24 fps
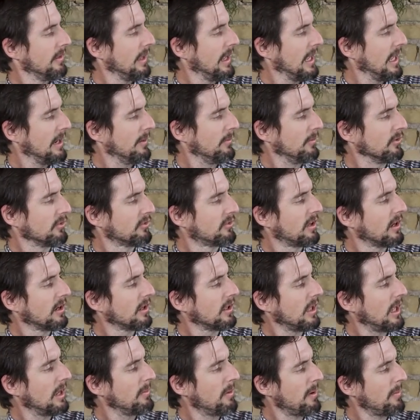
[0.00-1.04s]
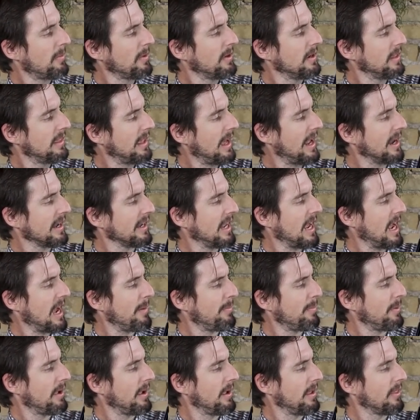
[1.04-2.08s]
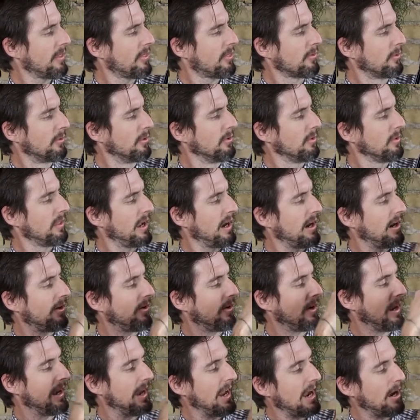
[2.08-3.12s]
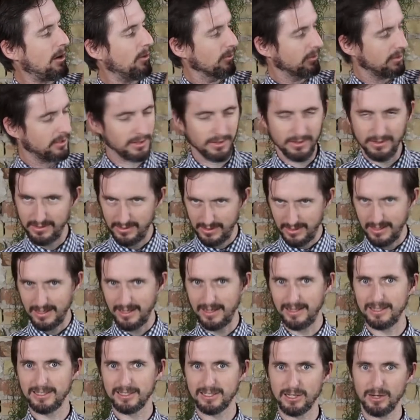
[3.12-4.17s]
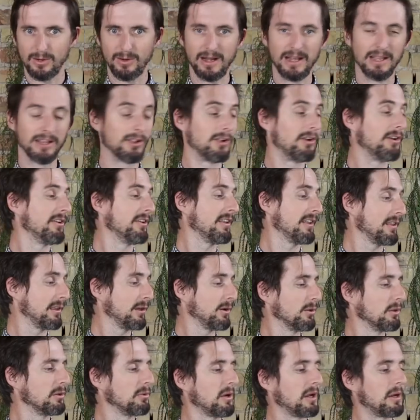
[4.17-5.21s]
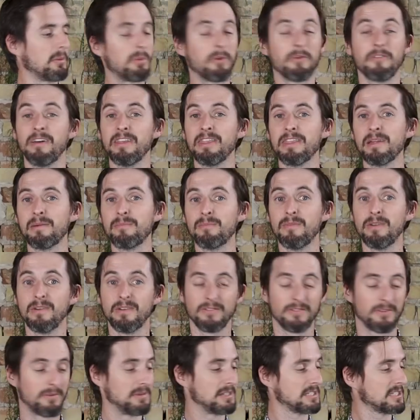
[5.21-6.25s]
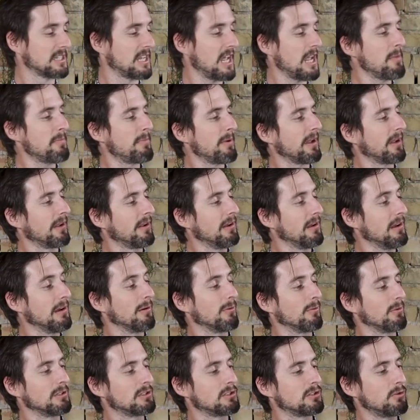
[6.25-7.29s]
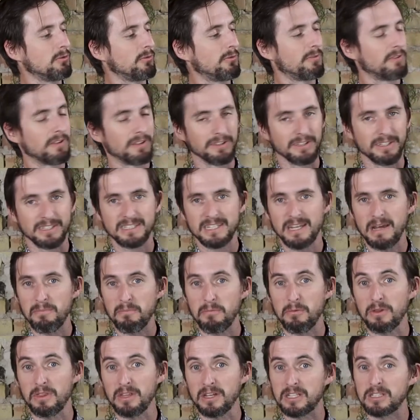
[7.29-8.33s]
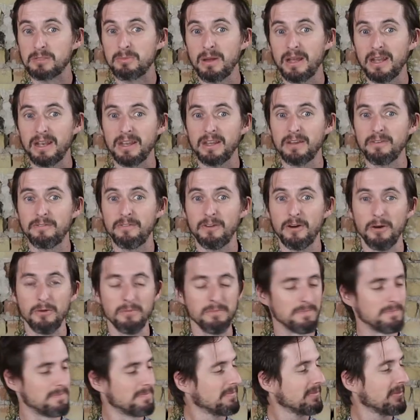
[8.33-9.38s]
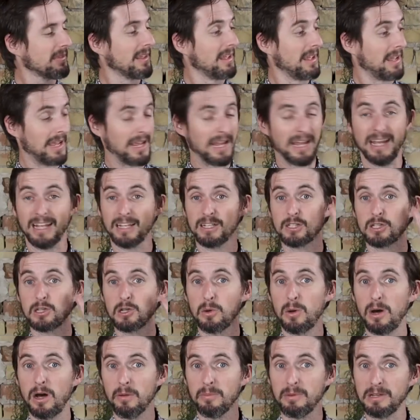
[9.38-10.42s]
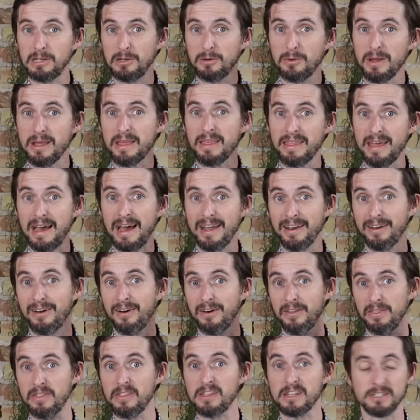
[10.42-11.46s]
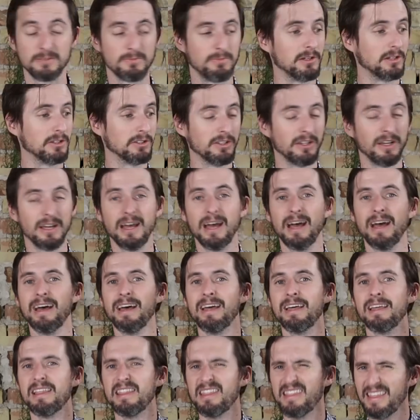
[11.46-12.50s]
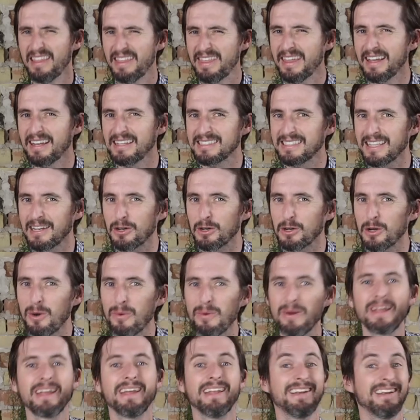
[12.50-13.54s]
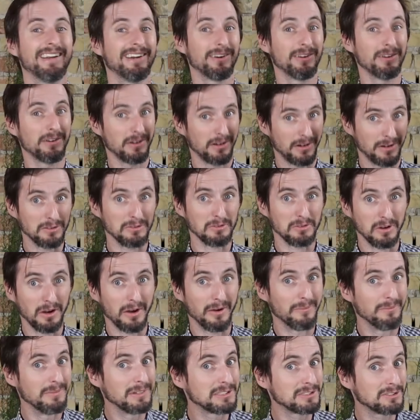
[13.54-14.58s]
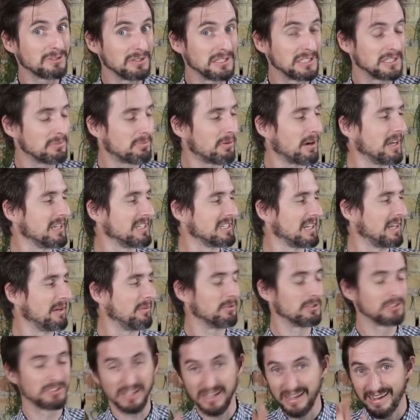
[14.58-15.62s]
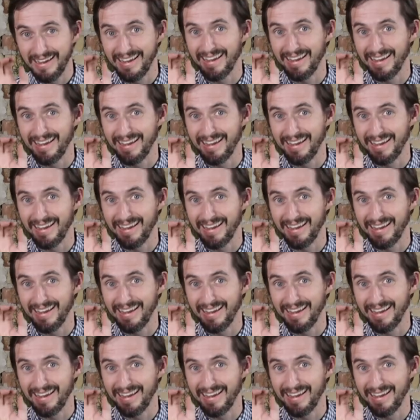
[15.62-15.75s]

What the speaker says: animals can climb up into that gap, through there, and out. And so I learned that the only way to prevent them from escaping was to fill this up with expanding foam, and so I'll be doing that on this build. The things that are going in here are mystery surprise animals.